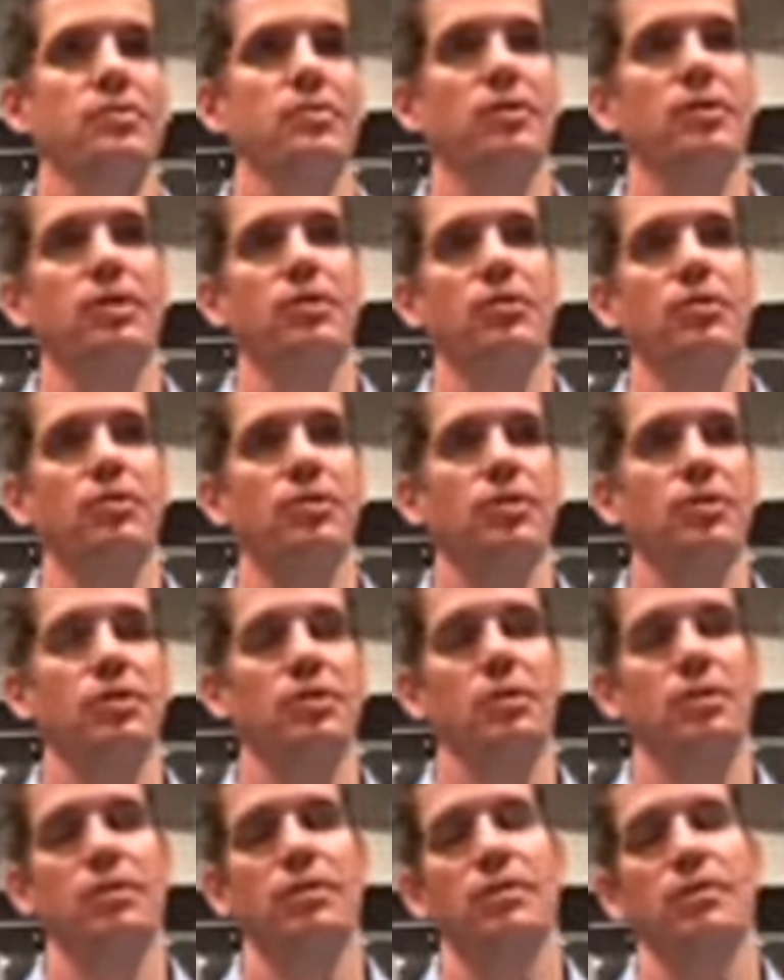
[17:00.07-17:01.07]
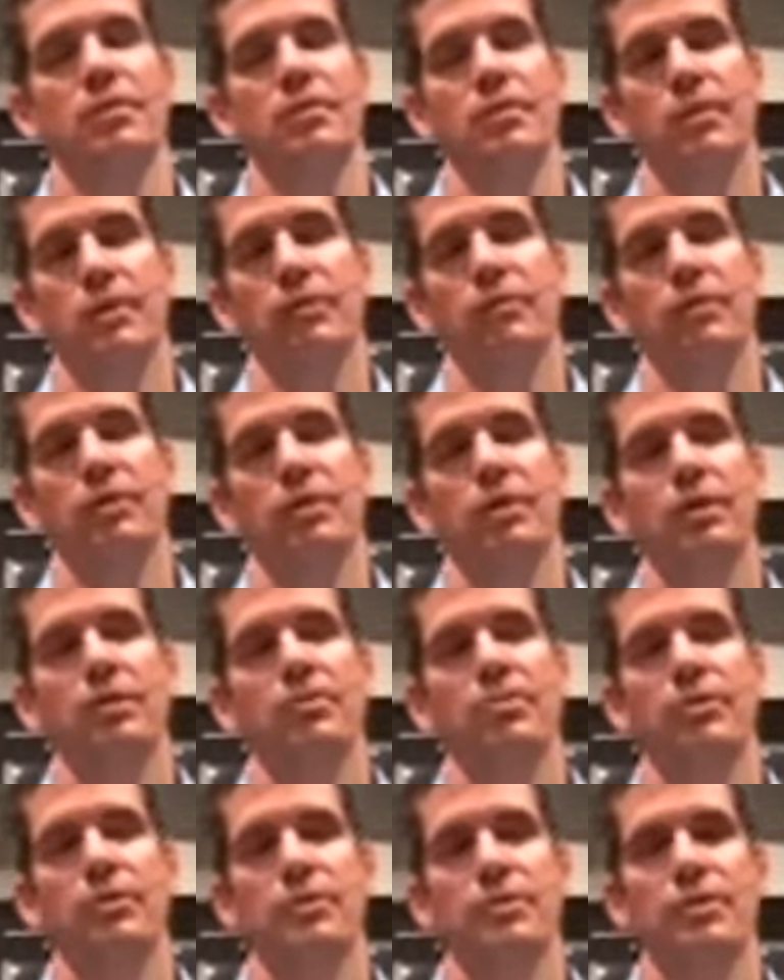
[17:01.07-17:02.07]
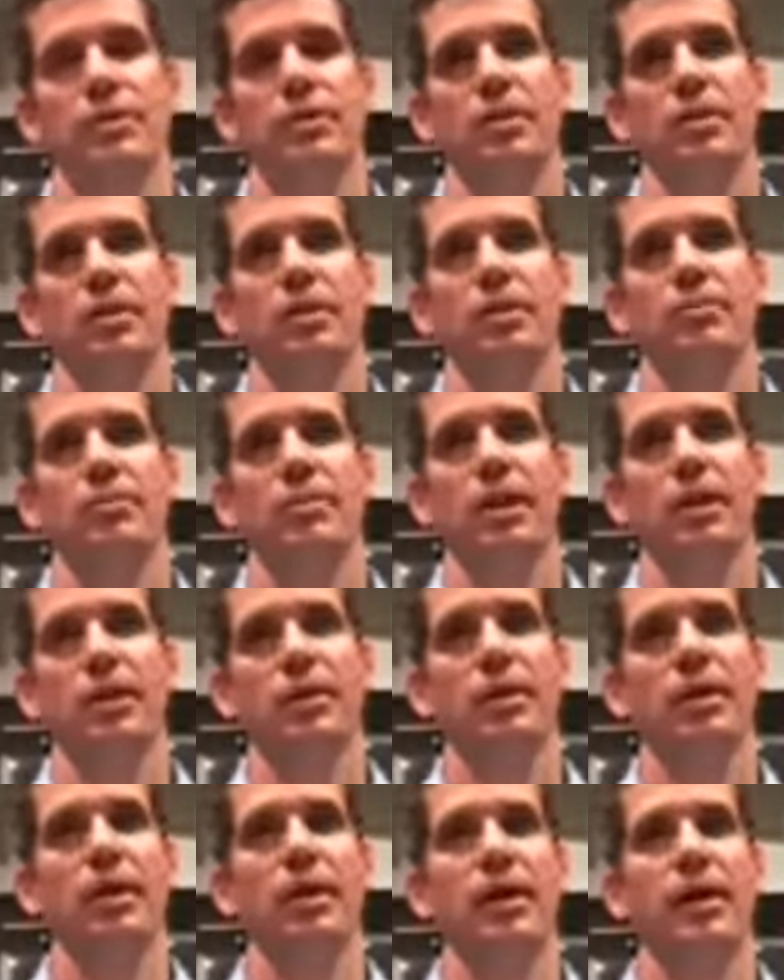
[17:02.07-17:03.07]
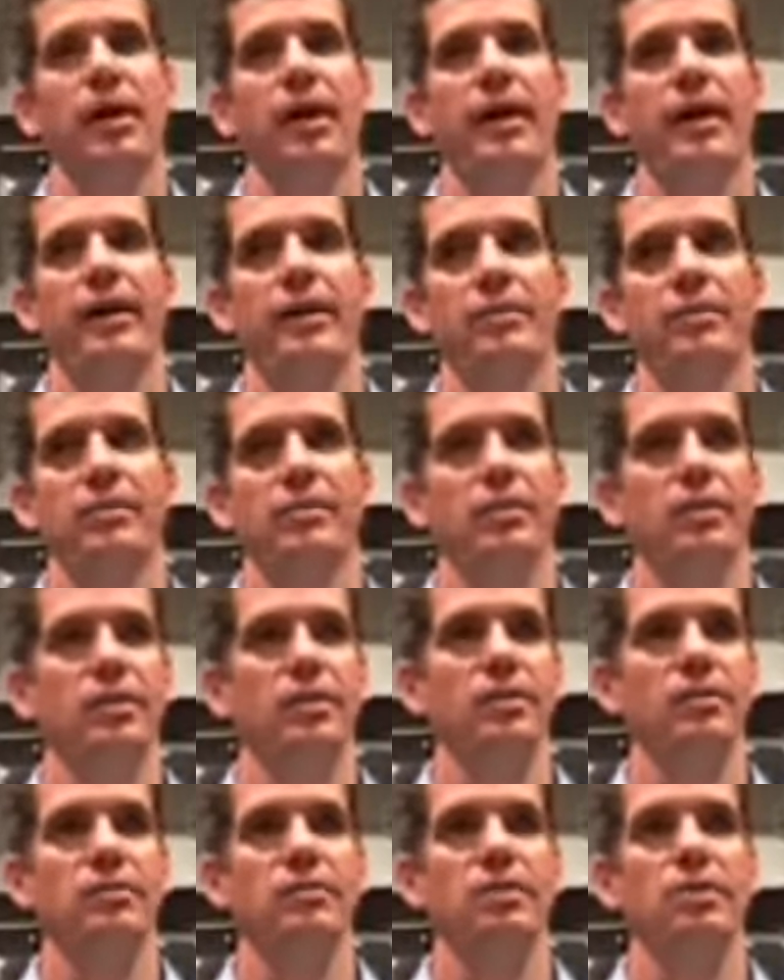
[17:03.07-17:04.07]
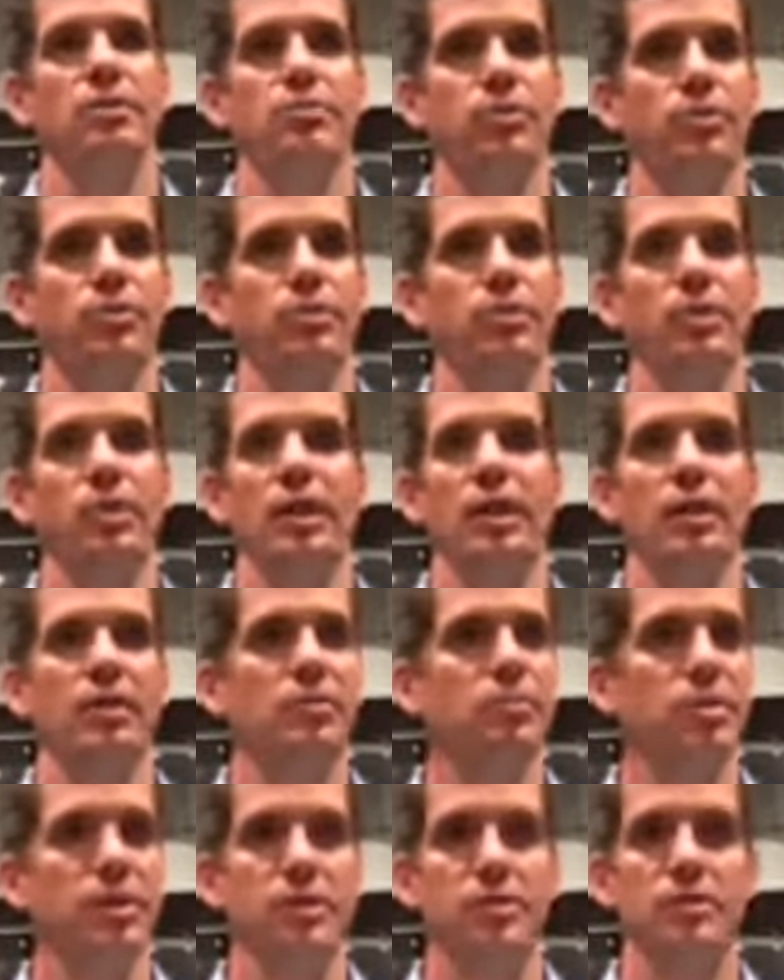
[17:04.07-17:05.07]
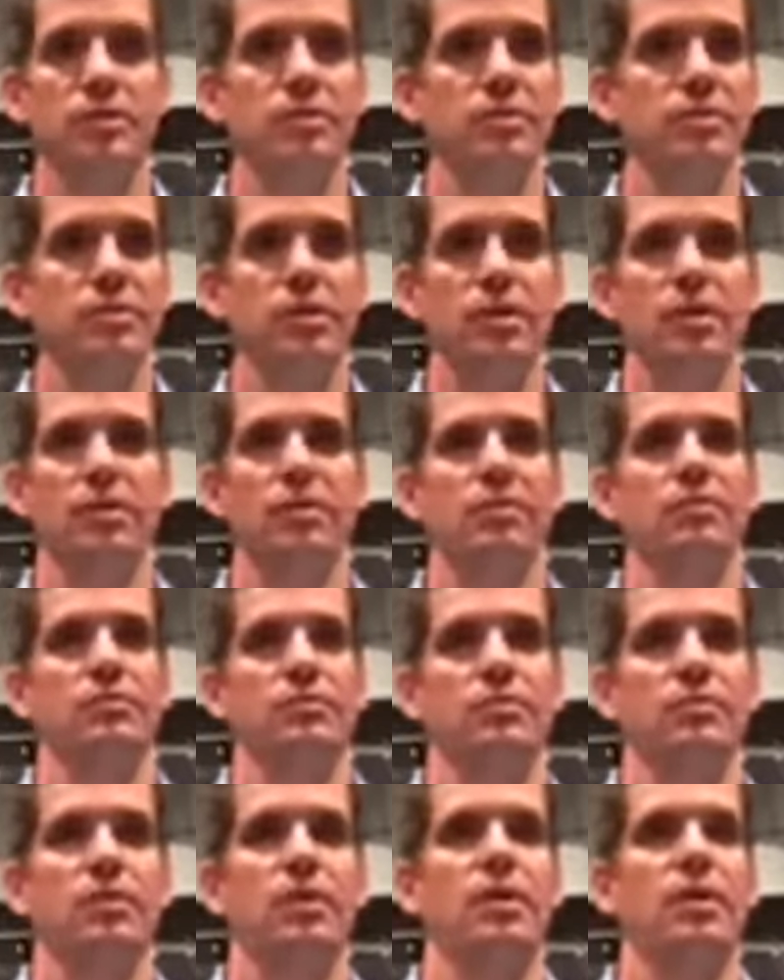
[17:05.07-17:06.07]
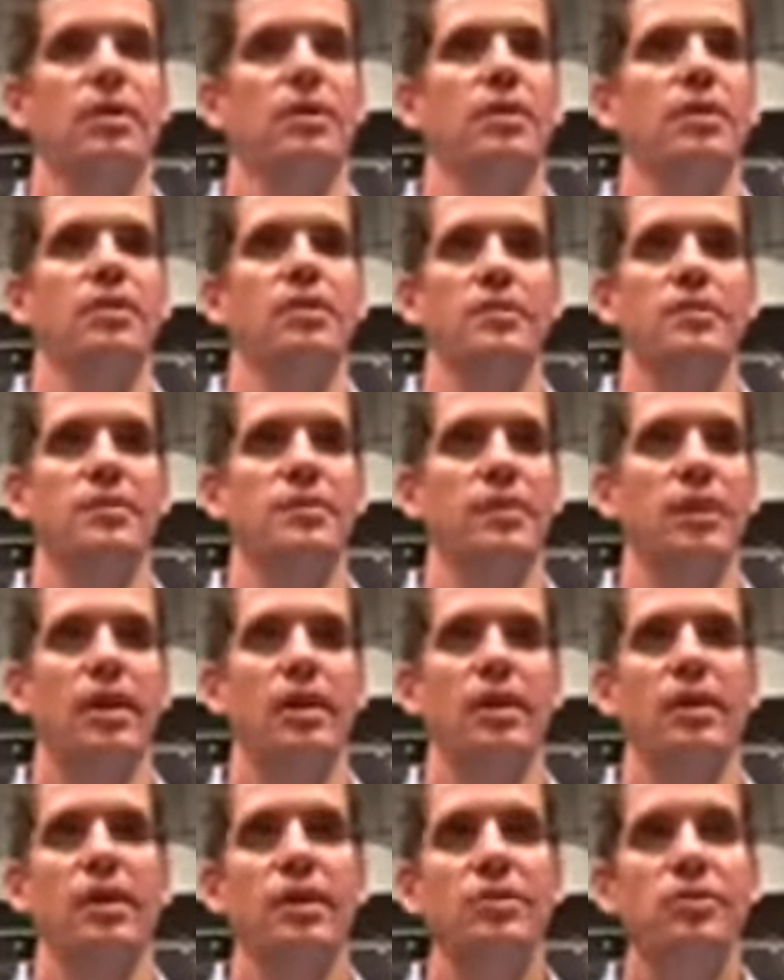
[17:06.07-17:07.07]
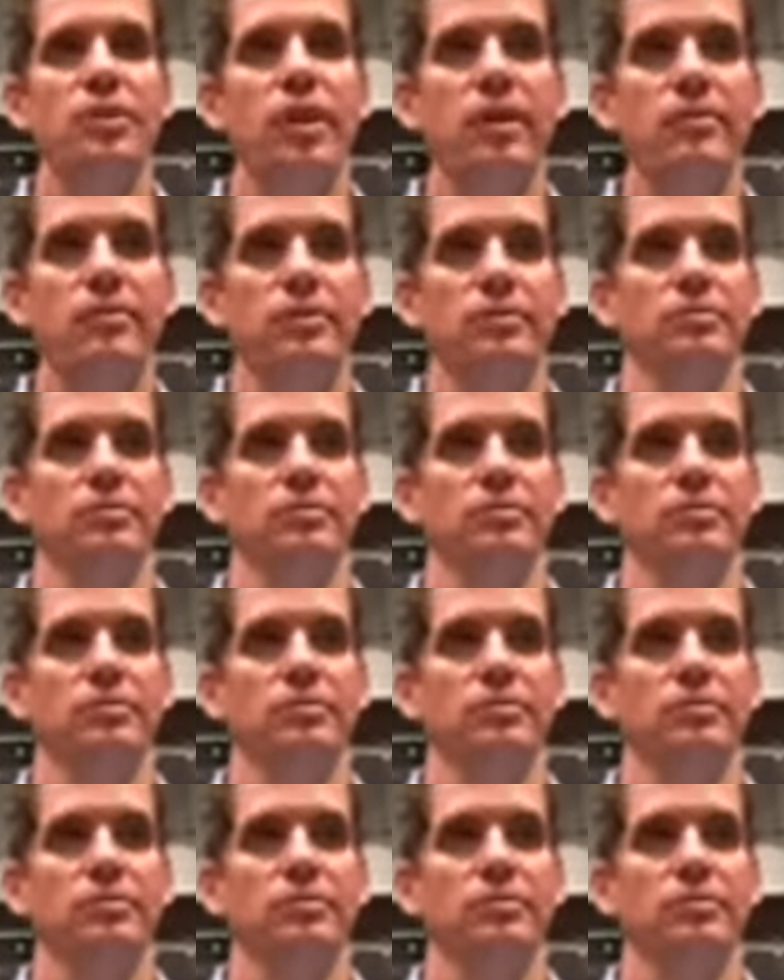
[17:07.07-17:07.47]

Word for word: uh, look of a young person, a young man, at uh, inappropriate naked pictures is at age 11.